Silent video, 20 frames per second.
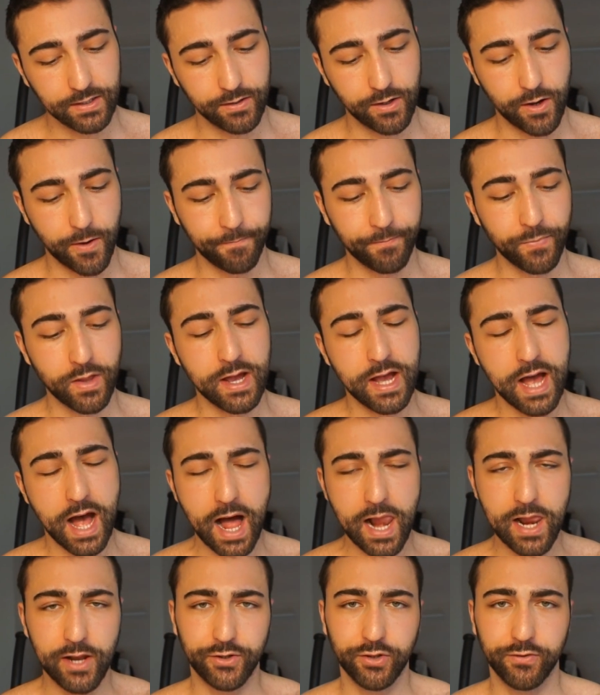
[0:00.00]
No?
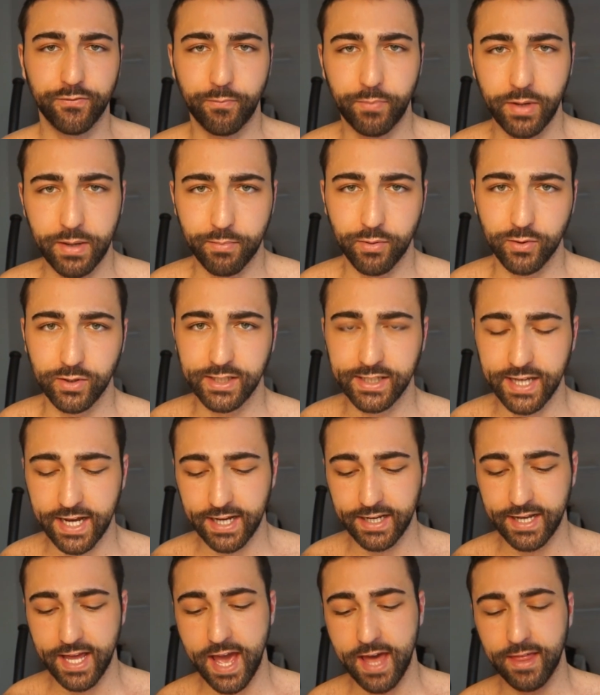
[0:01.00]
A lot of people
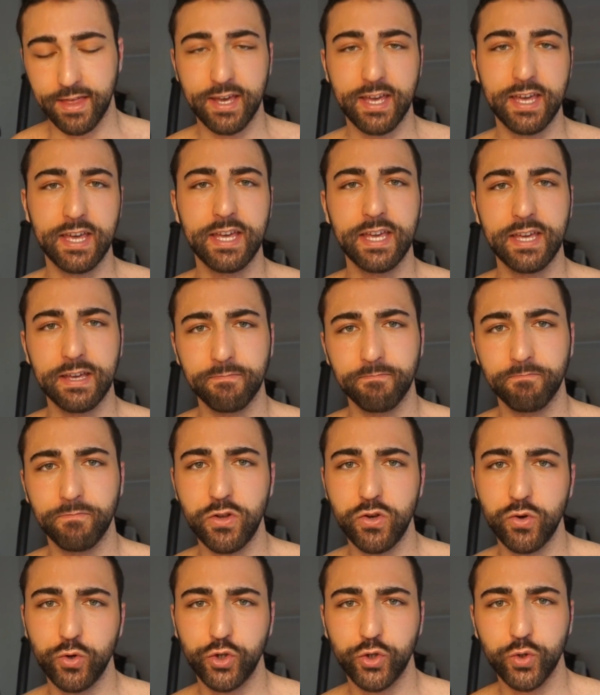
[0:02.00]
say that
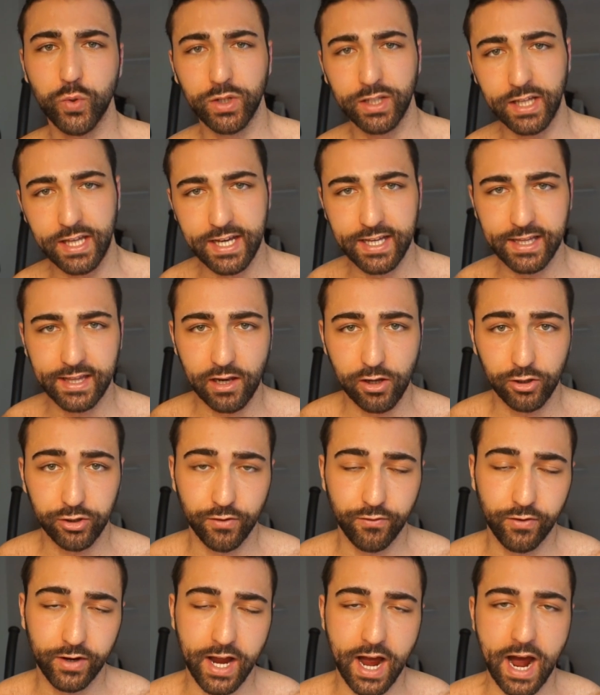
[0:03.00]
you should eat a lot
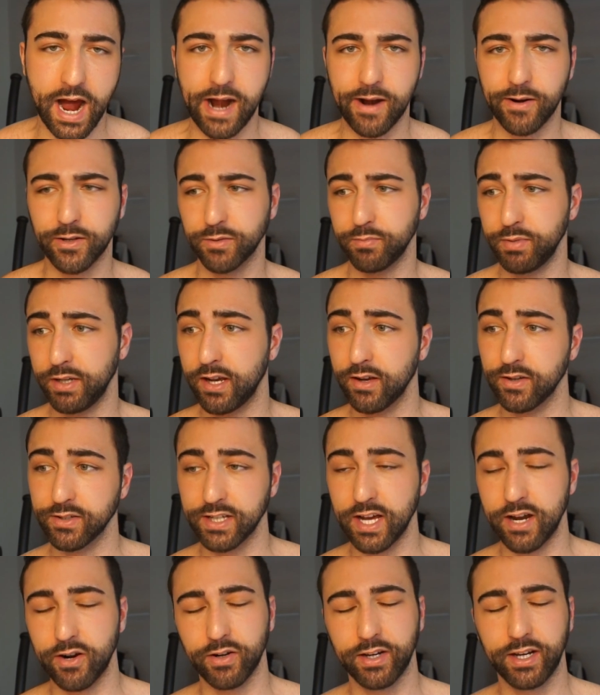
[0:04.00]
of carbs
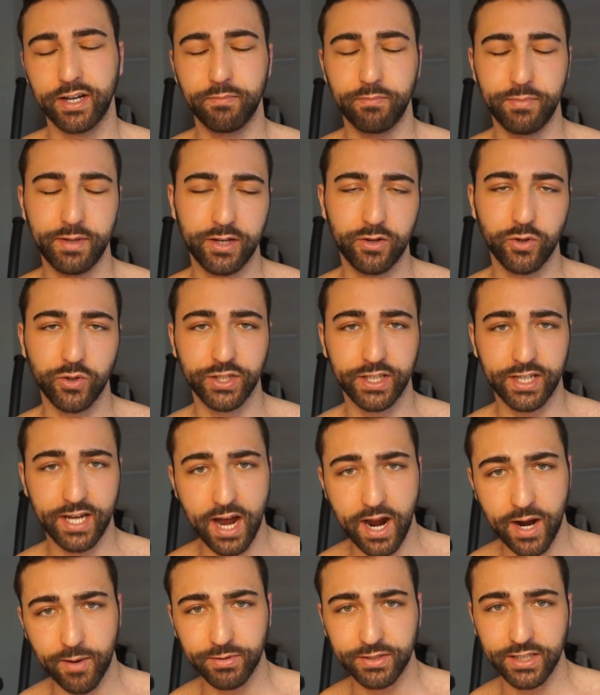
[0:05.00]
because
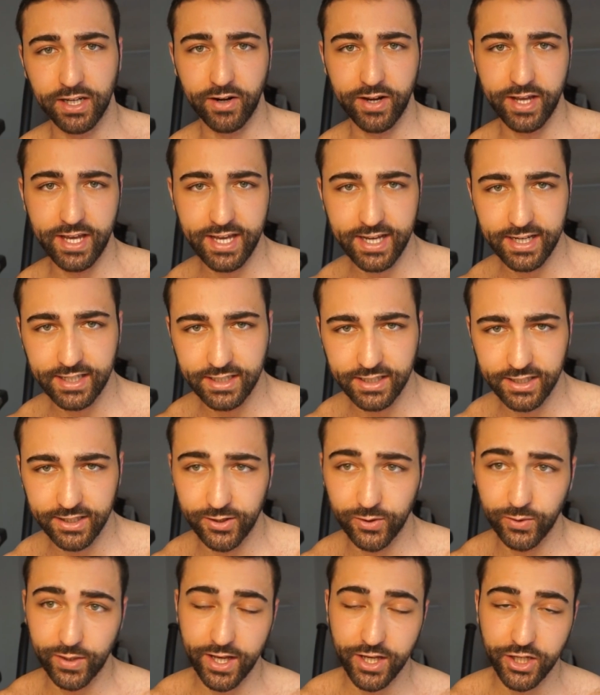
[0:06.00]
carbs are easy
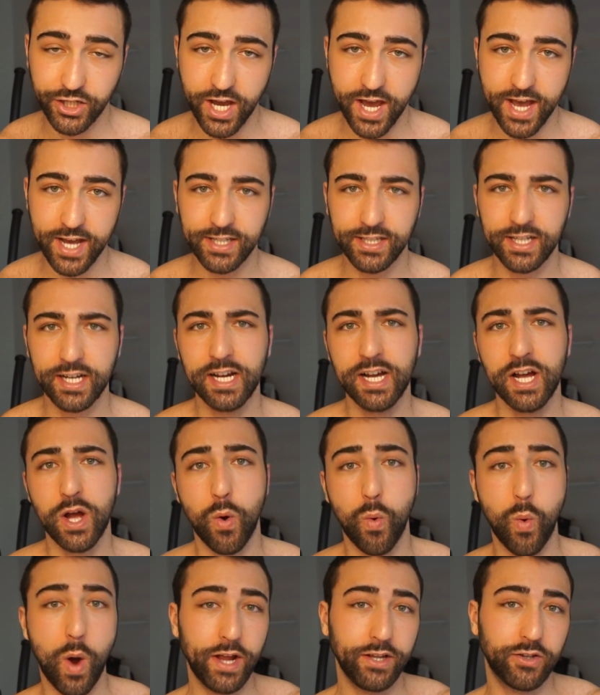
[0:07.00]
to digest,
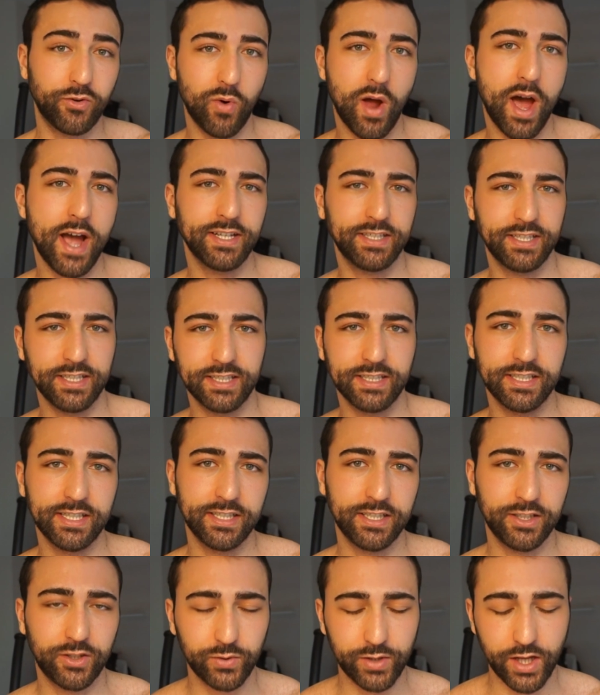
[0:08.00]
white rice is
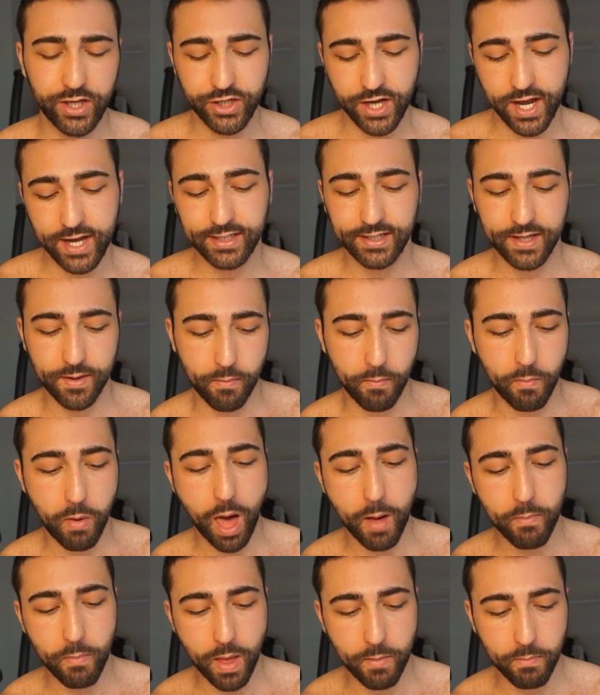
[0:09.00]
easy to digest, and
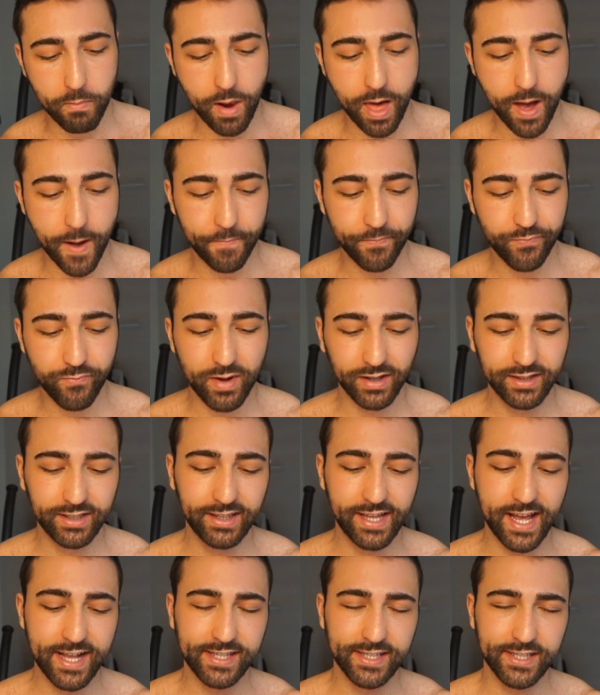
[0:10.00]
blah blah blah. But
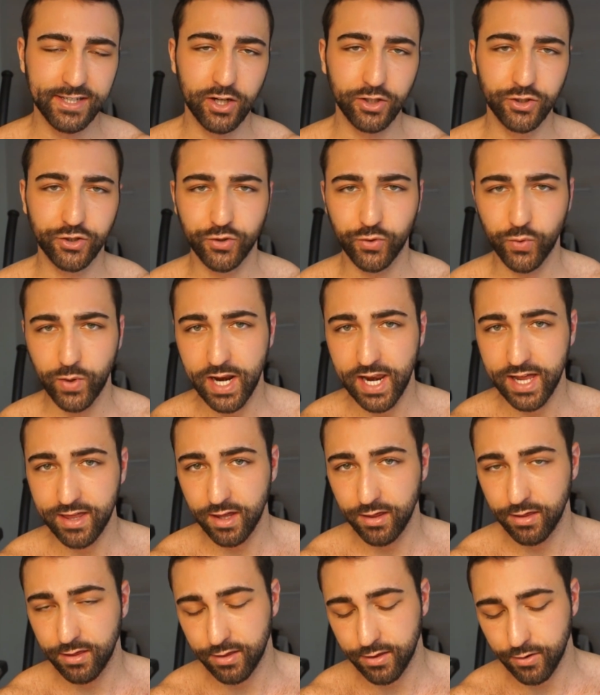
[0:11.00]
that's not really
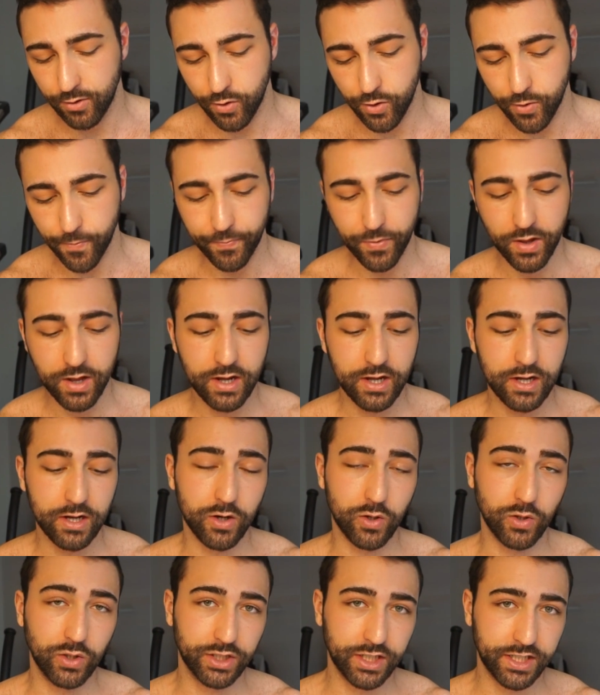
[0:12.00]
the truth
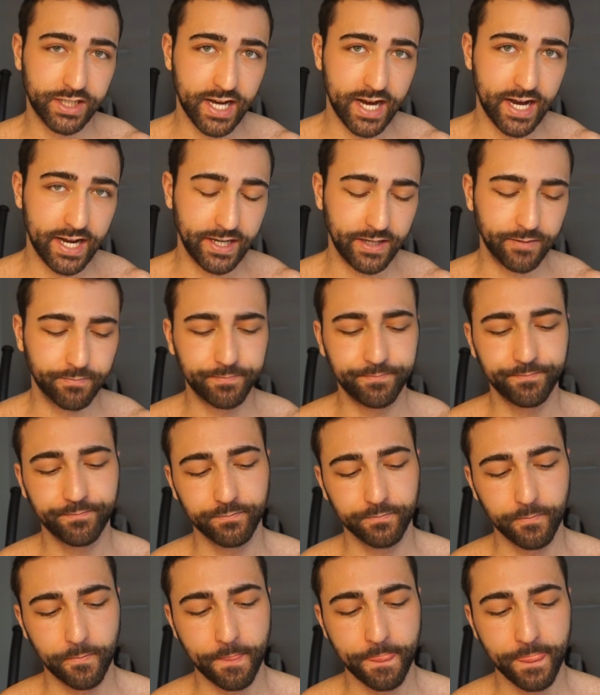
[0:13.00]
all the time.
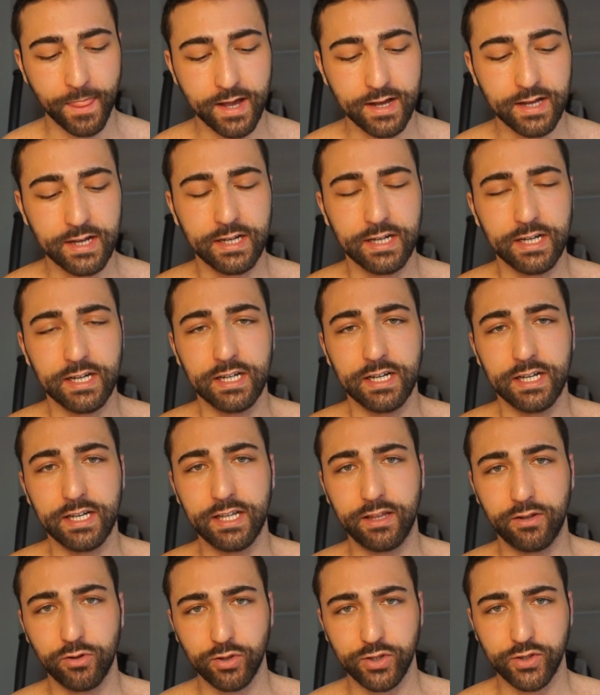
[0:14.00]

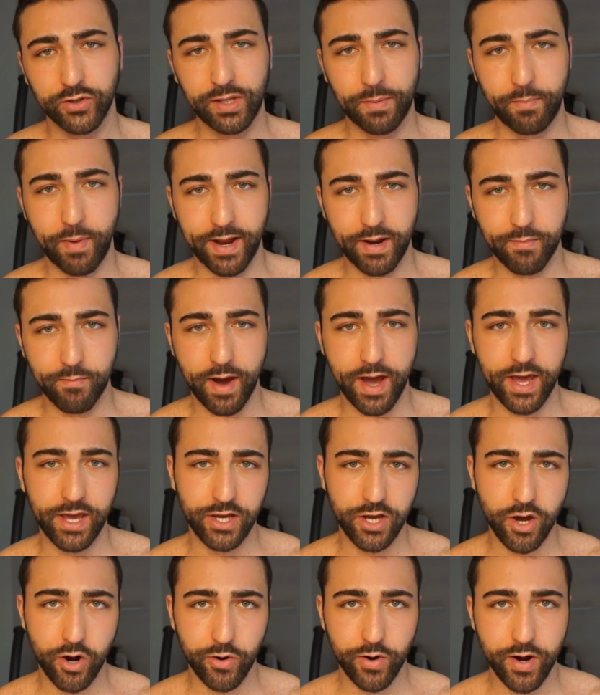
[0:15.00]
It also depends
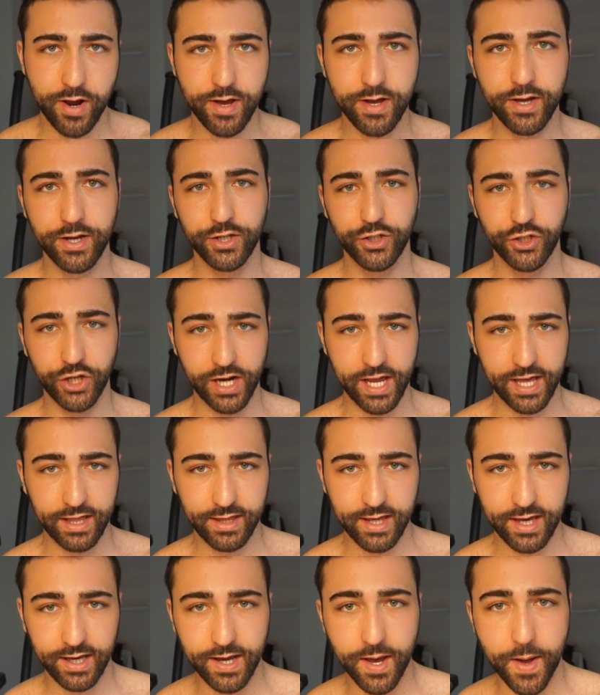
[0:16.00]
by your
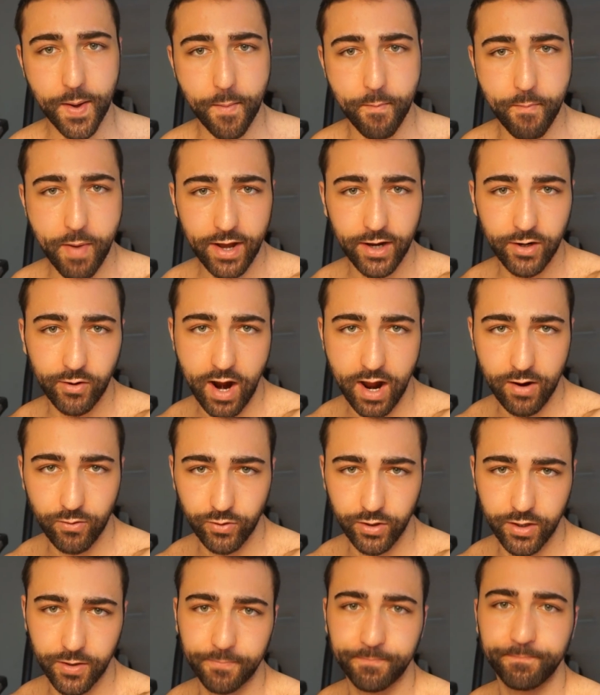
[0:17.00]
genetic
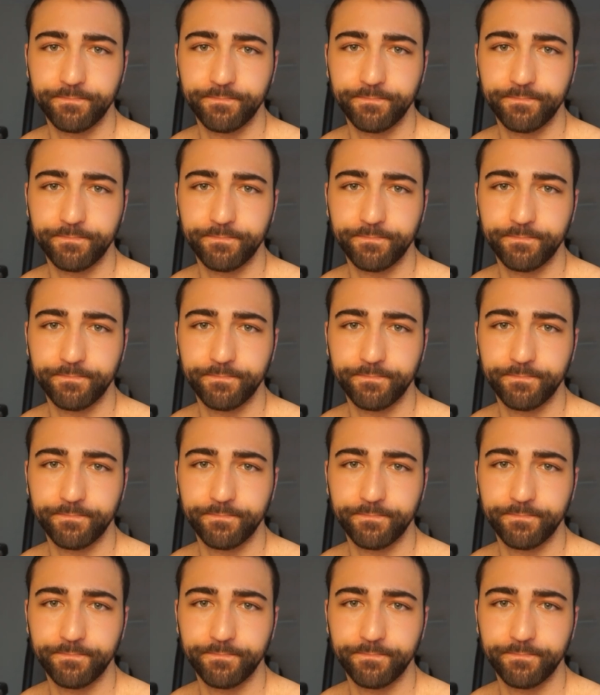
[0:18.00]
background.